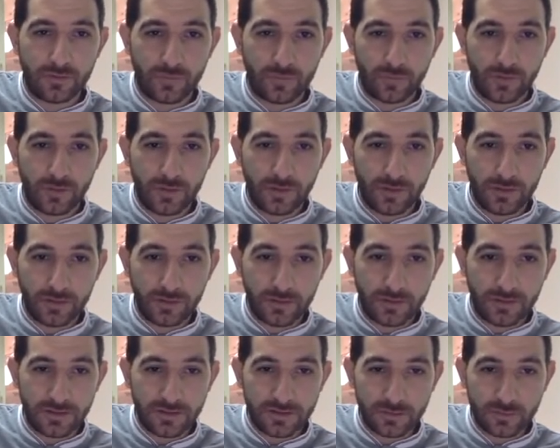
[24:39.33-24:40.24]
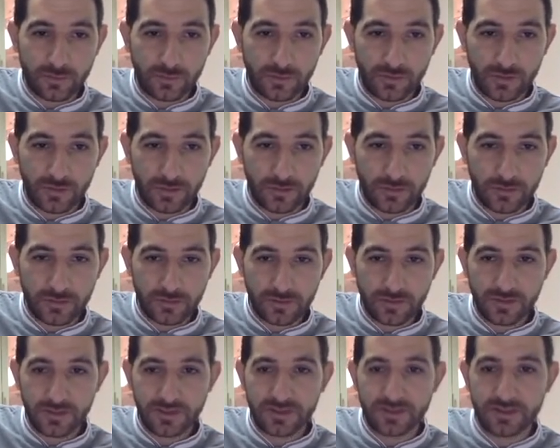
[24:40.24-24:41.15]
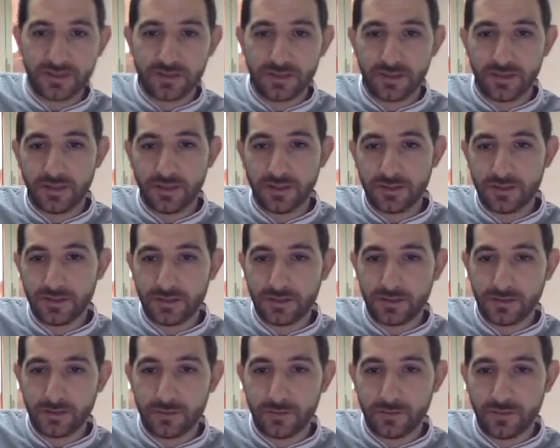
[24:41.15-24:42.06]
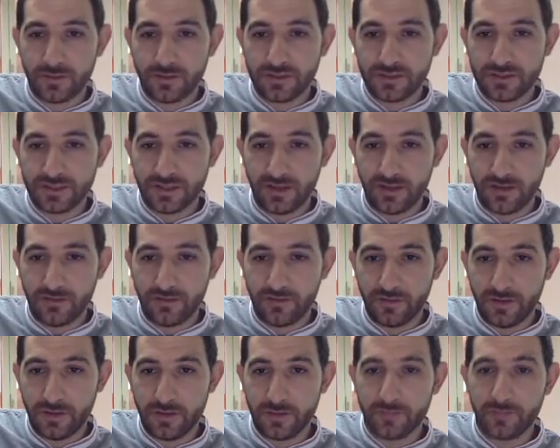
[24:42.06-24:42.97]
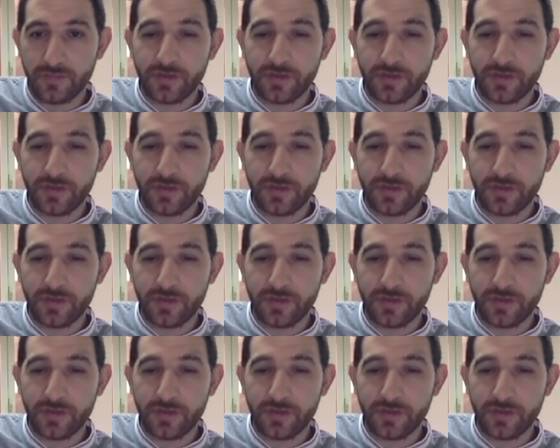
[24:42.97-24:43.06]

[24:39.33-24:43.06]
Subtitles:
why this one is related to this alpha?